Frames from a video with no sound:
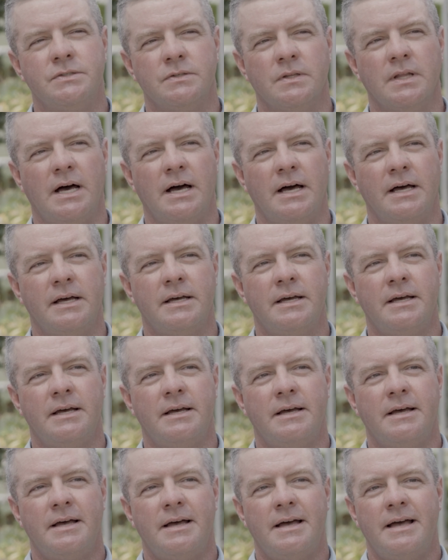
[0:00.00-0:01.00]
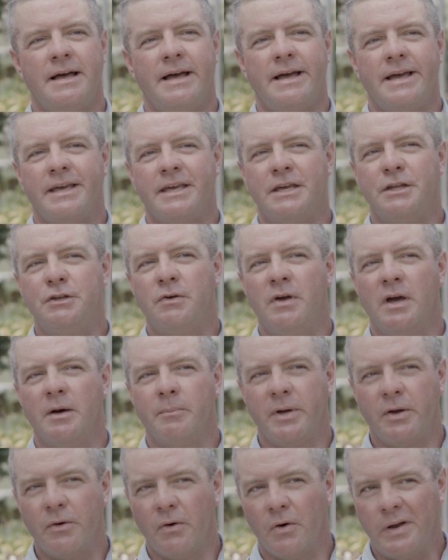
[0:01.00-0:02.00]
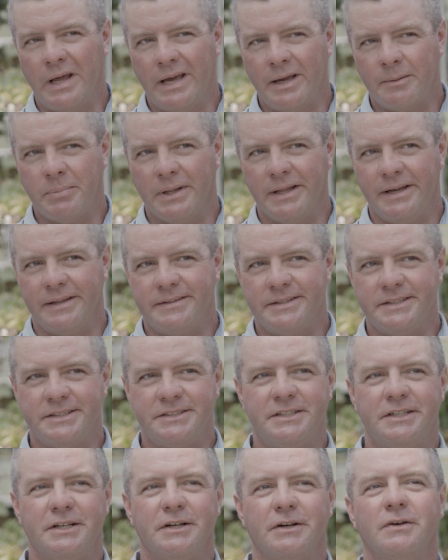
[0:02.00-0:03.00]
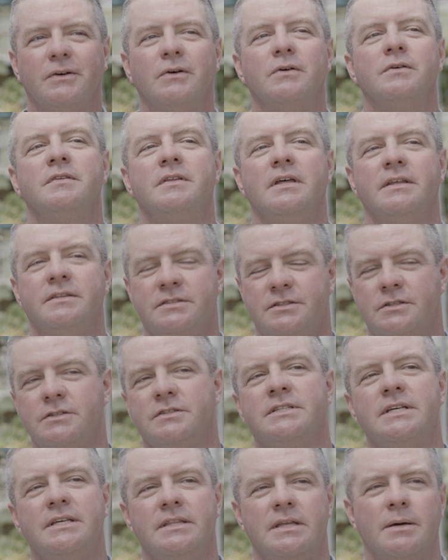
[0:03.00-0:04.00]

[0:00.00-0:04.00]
July. Can you help me grow an eggplant this year? It's, to see